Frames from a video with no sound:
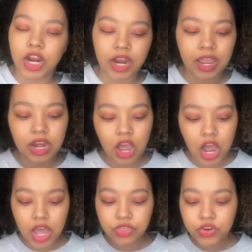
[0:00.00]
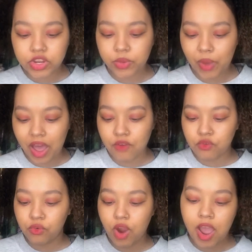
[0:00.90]
an author you have
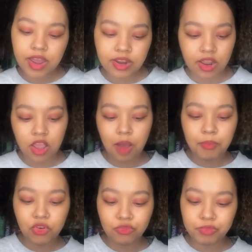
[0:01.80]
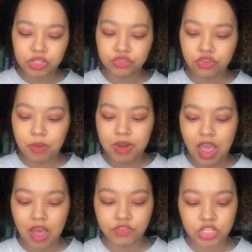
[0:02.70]
read a couple of books from and
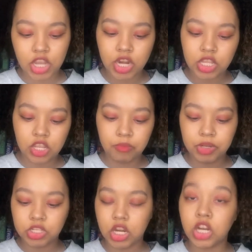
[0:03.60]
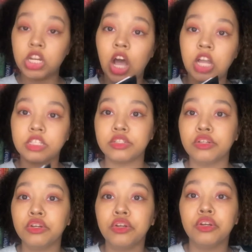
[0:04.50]
have decided their books are not
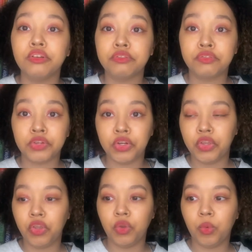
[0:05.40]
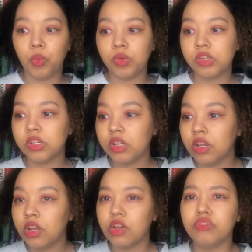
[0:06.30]
for you.
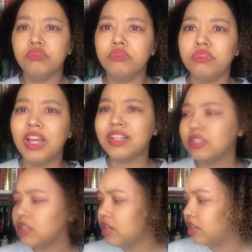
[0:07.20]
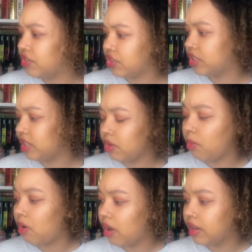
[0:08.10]
Ooh, that's an interesting
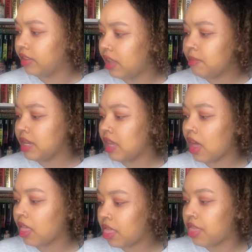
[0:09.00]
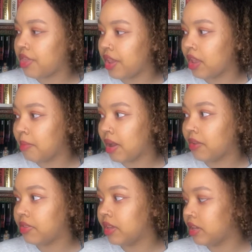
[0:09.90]
one. Let me think
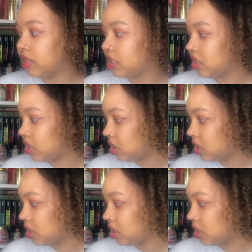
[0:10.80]
about this.